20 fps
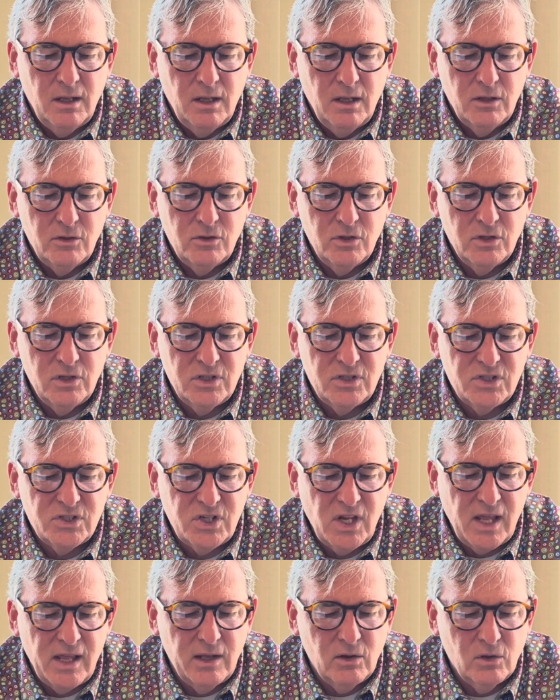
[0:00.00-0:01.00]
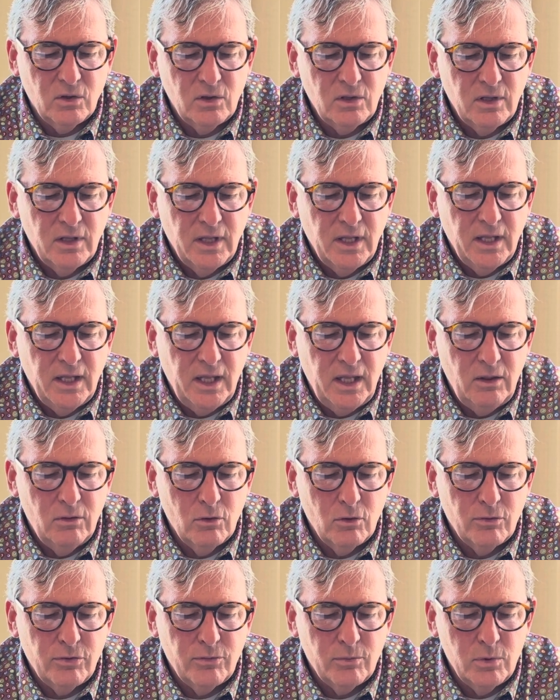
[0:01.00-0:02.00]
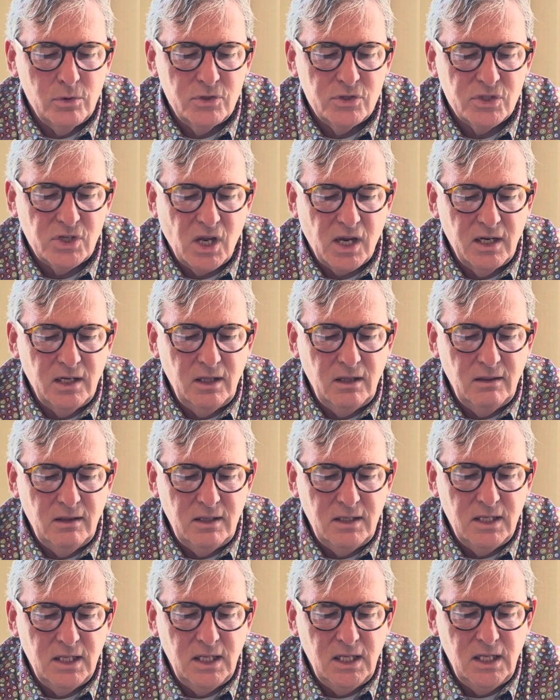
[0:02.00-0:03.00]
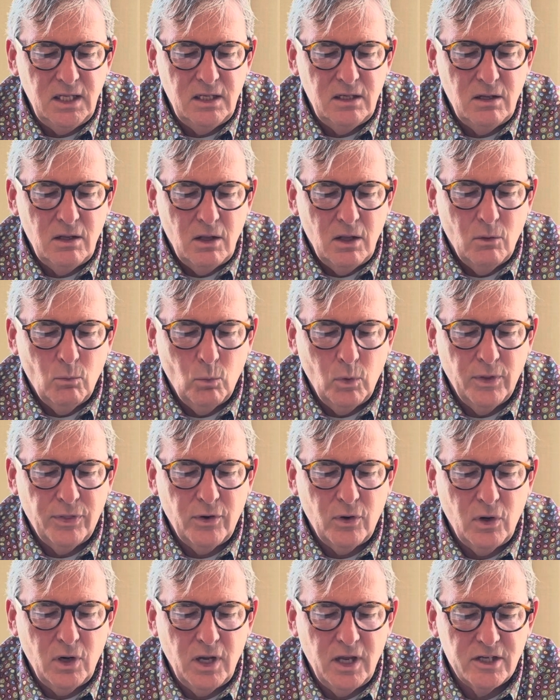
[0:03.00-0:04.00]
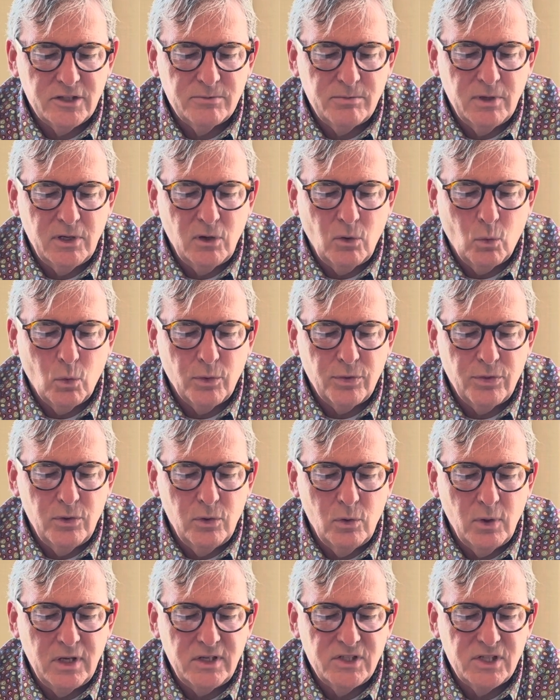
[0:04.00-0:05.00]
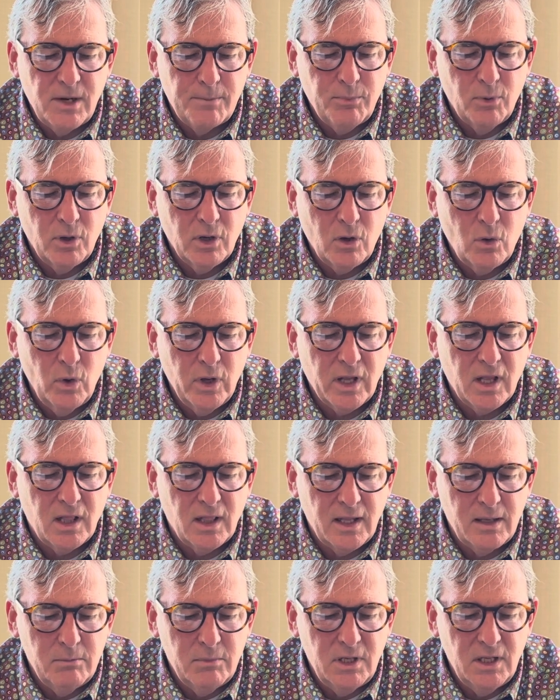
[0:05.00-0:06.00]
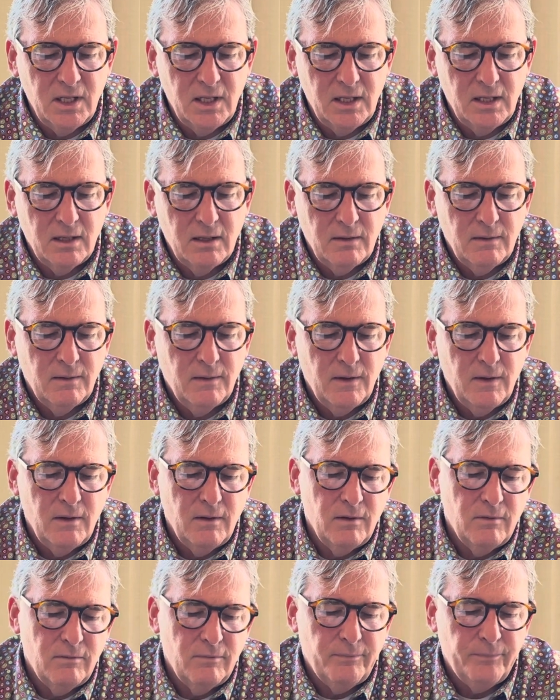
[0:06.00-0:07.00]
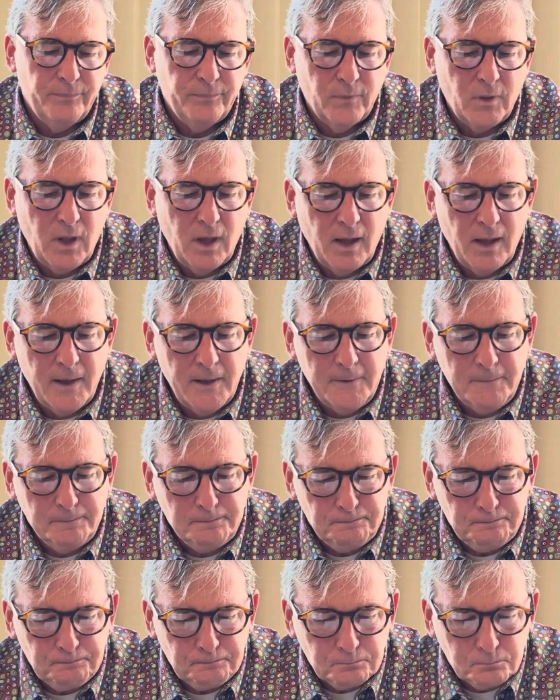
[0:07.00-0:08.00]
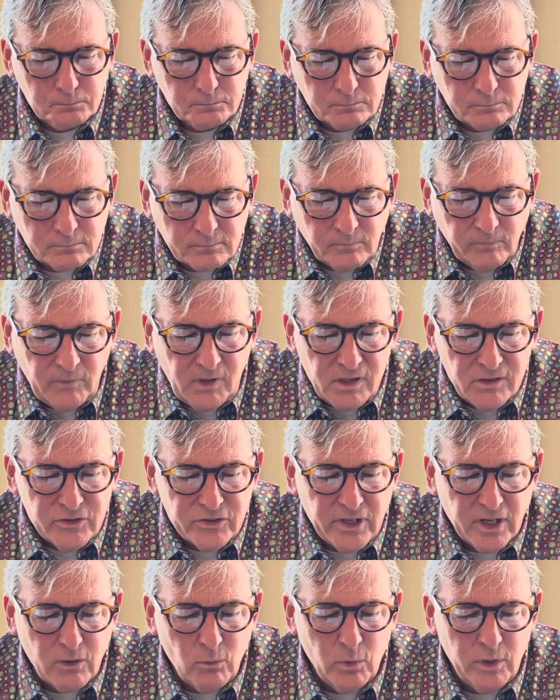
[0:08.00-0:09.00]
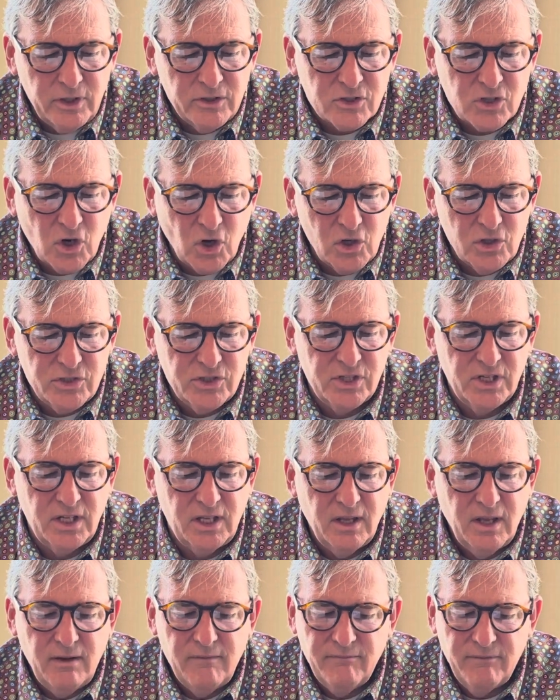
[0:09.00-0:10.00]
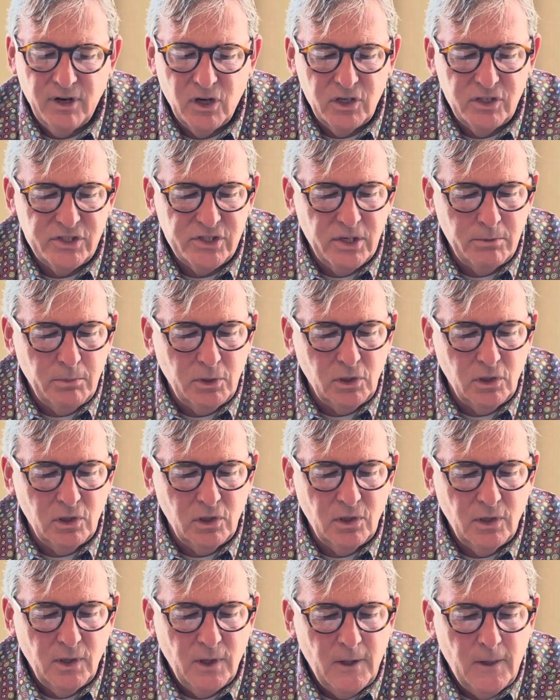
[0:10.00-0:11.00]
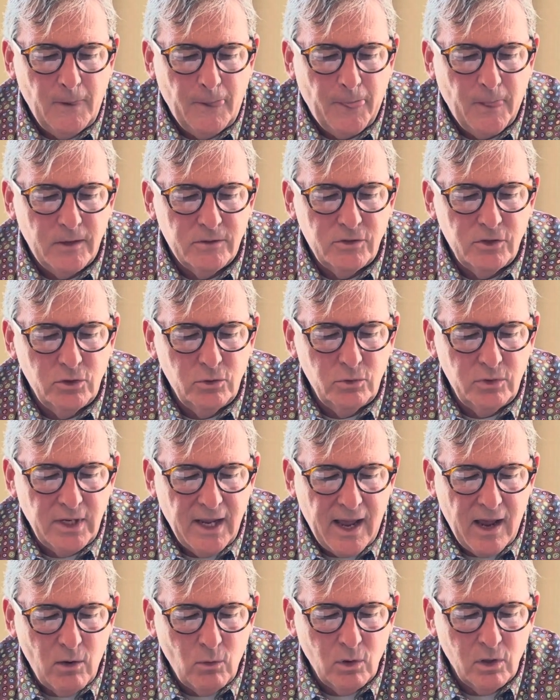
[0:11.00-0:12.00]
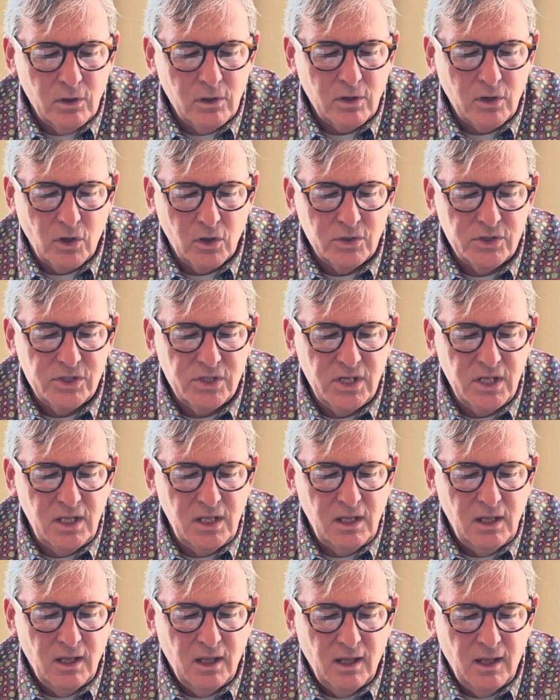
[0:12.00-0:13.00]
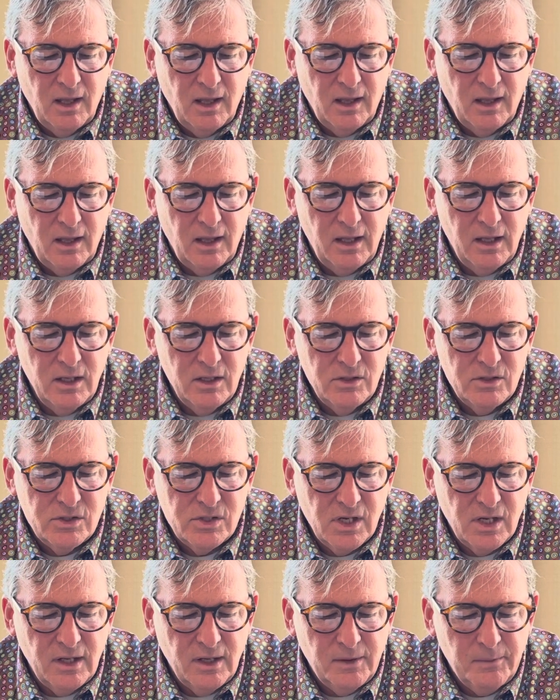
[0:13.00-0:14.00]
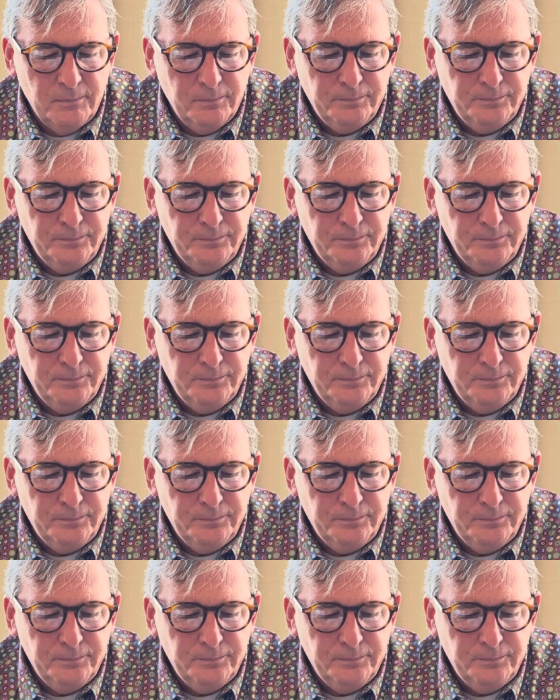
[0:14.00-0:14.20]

to the sale, either through signing the deed with her husband or through a separate quitclaim deed. Okay? The second one is courtesy. Very similar to dower. Courtesy is the